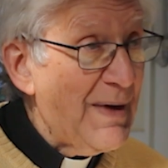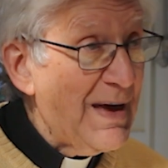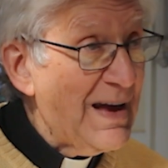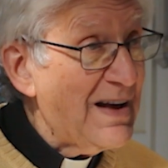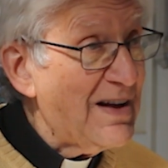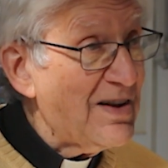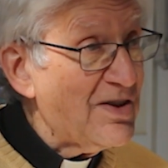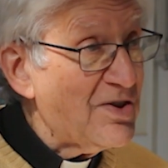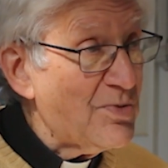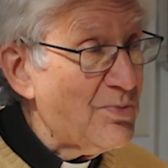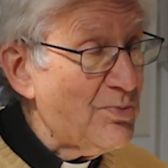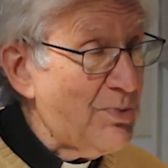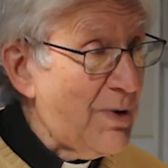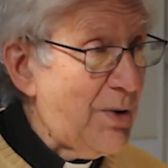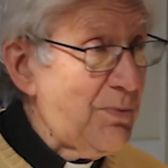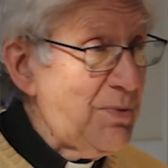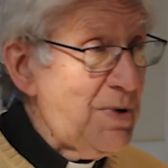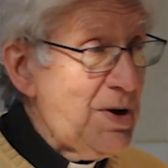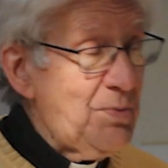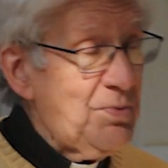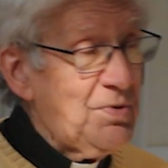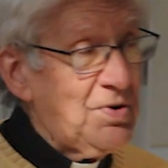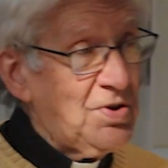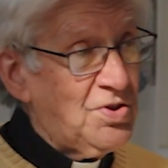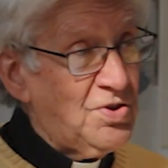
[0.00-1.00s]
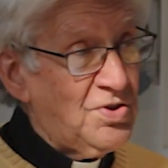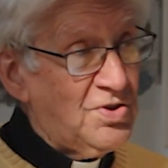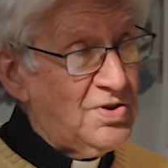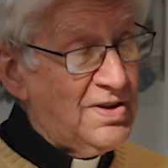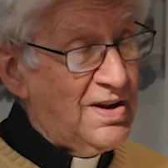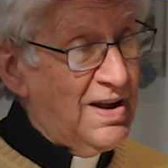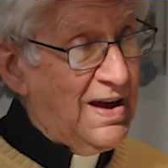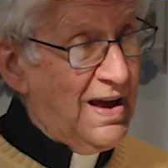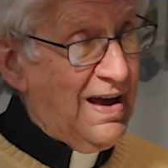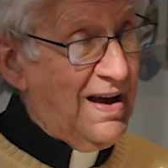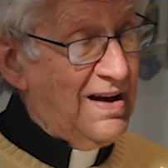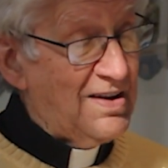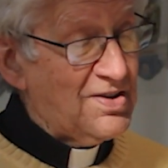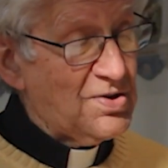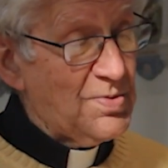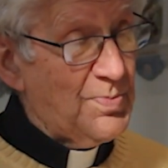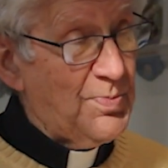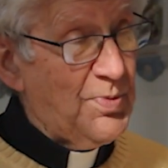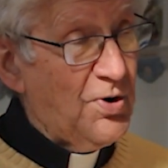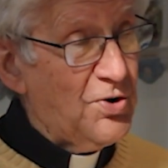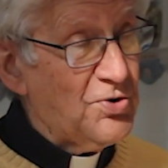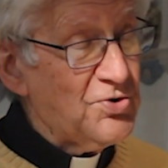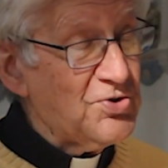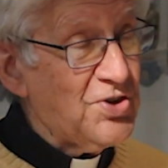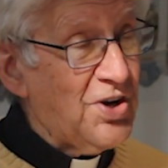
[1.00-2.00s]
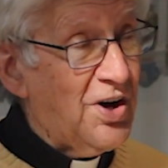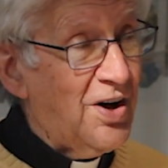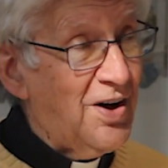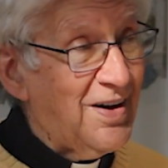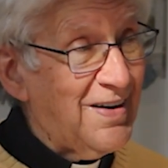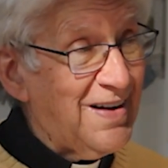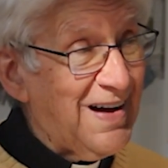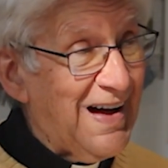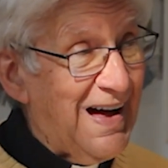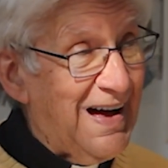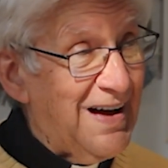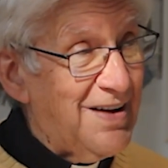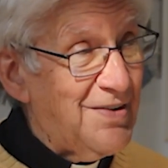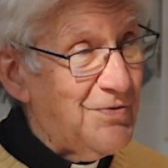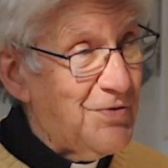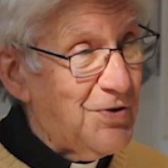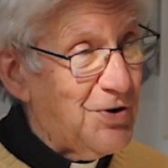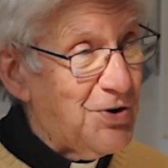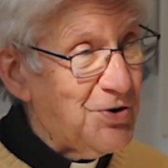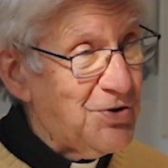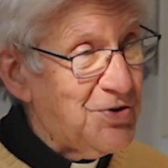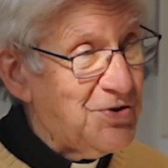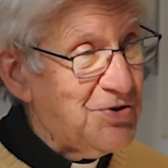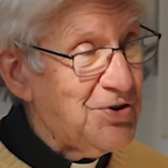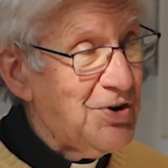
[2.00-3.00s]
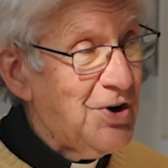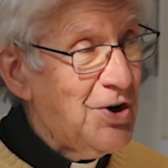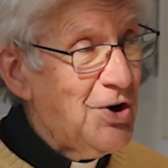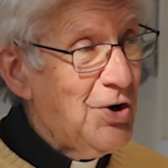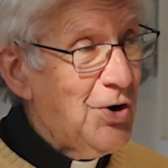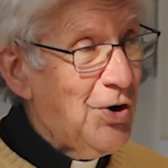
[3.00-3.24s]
makes what we would today, I suppose, call converts,